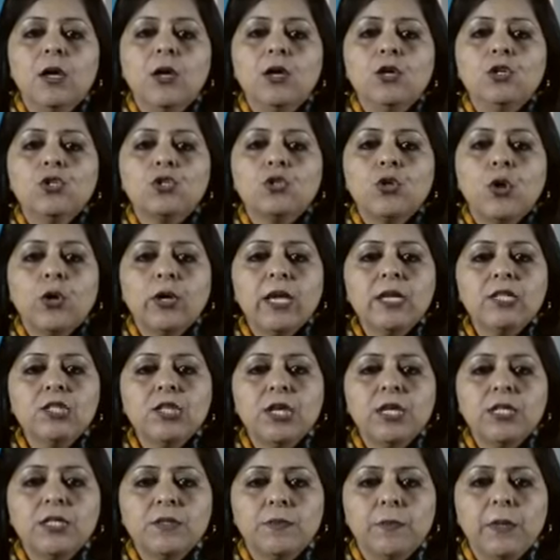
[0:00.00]
Stock
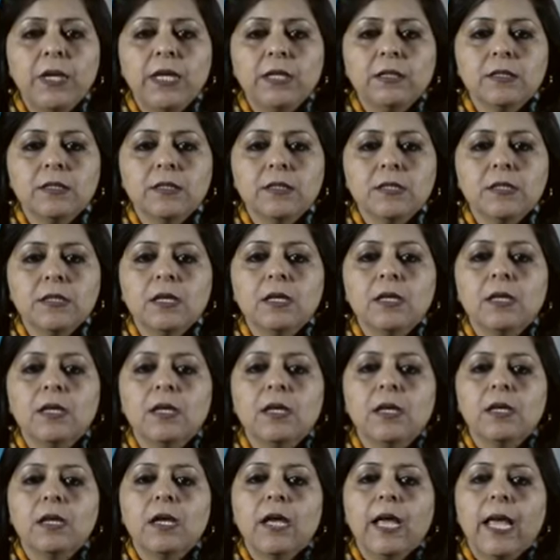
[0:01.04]
exchange means
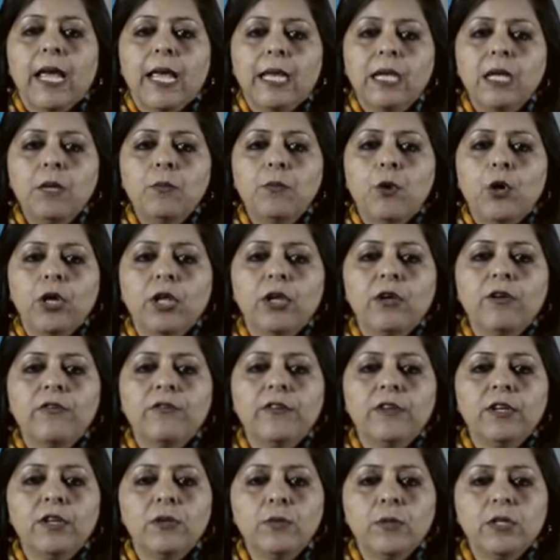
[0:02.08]
any body of
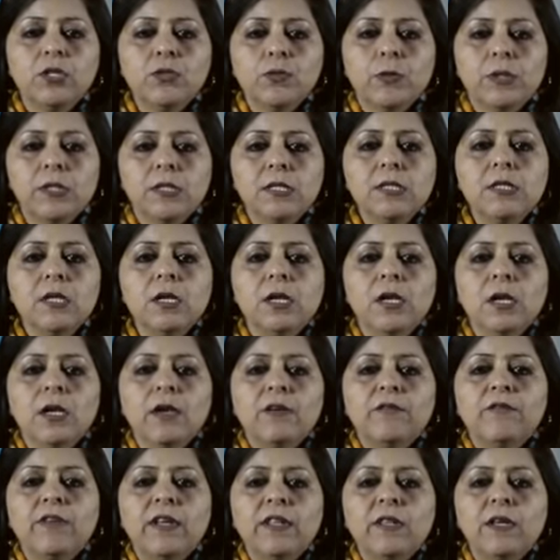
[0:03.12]
individuals,
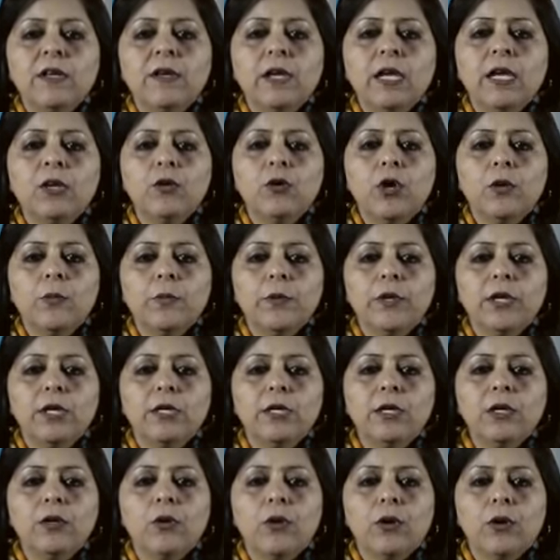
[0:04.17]
whether
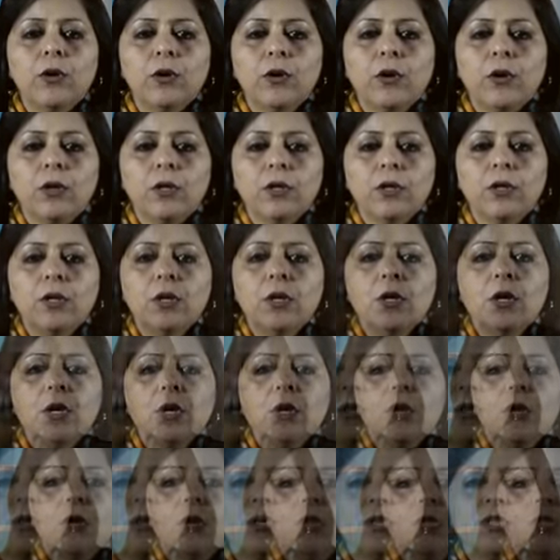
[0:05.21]
incorporated or not,
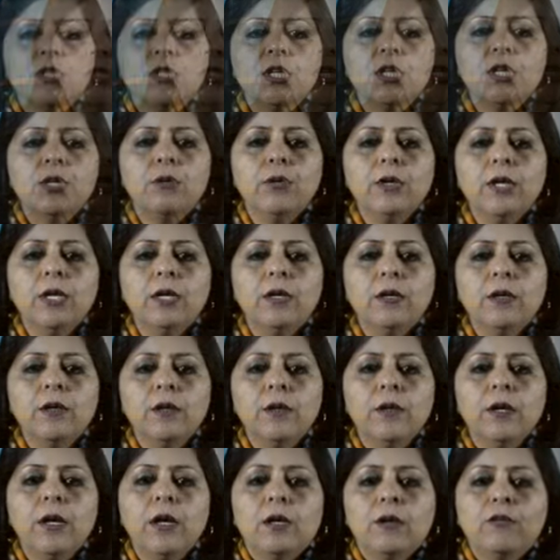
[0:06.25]
constituted
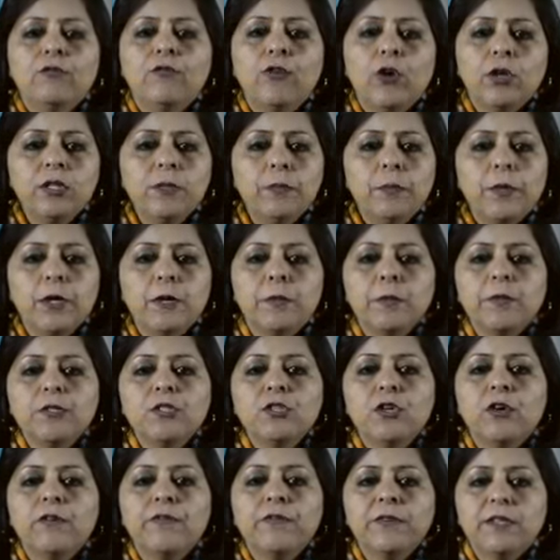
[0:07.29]
for the purpose
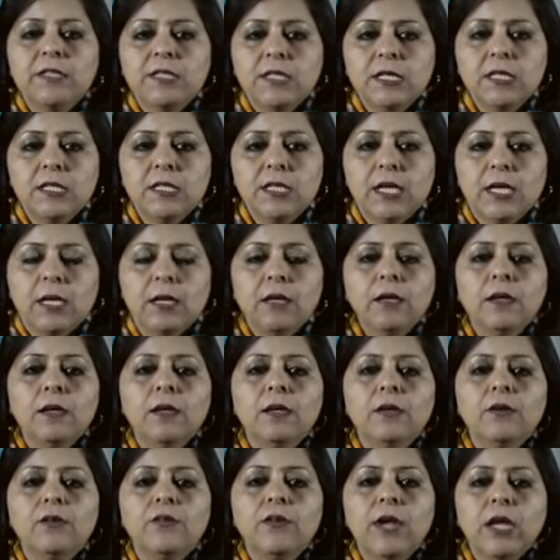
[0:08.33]
of assisting,
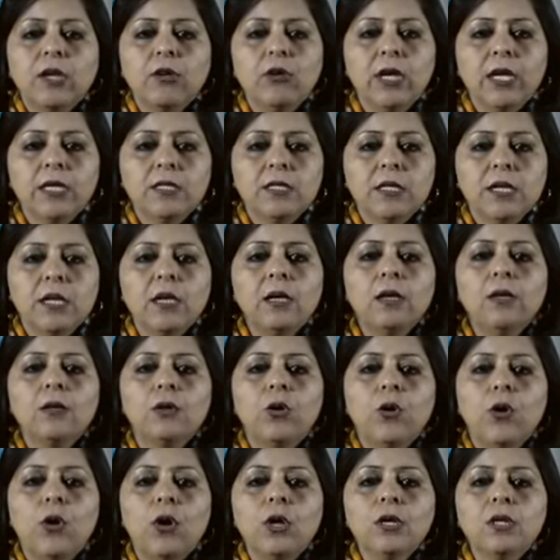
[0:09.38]
regulating,
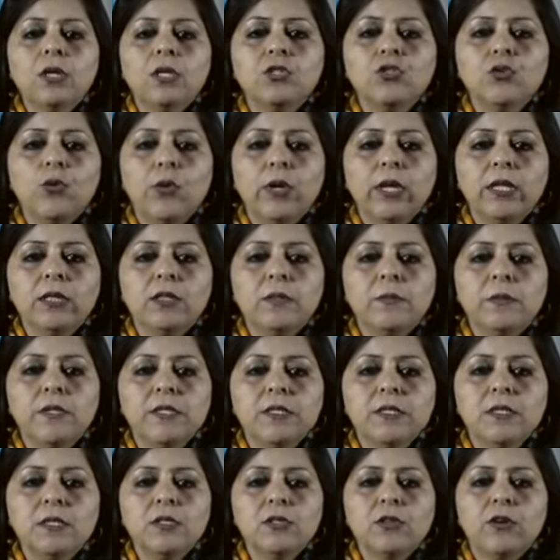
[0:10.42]
or controlling the
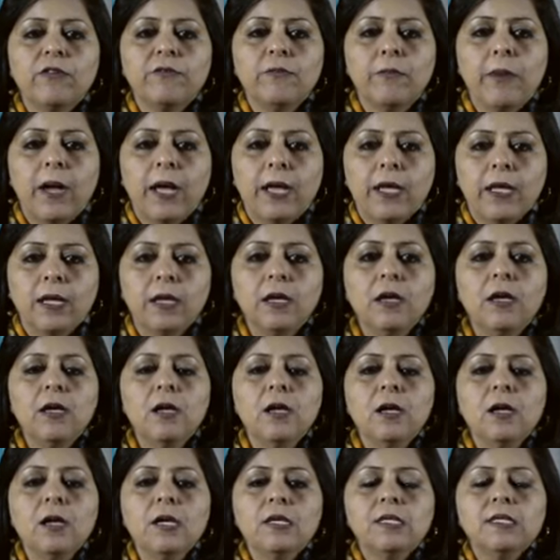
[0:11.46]
business of buying,
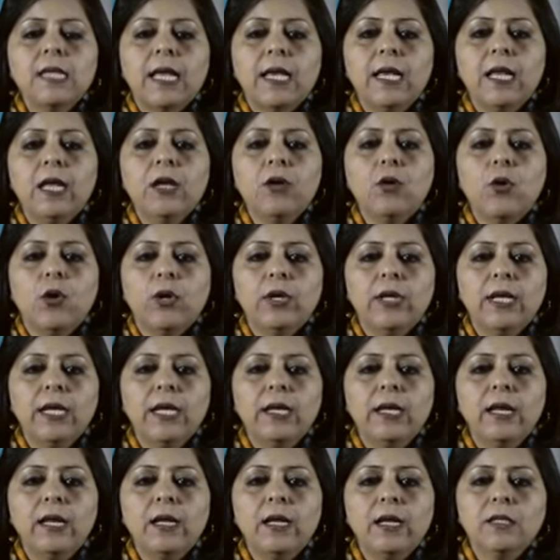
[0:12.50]
selling, or
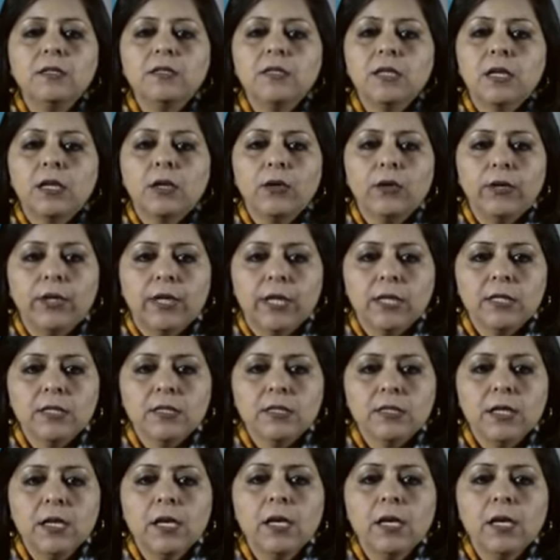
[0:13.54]
dealing in securities.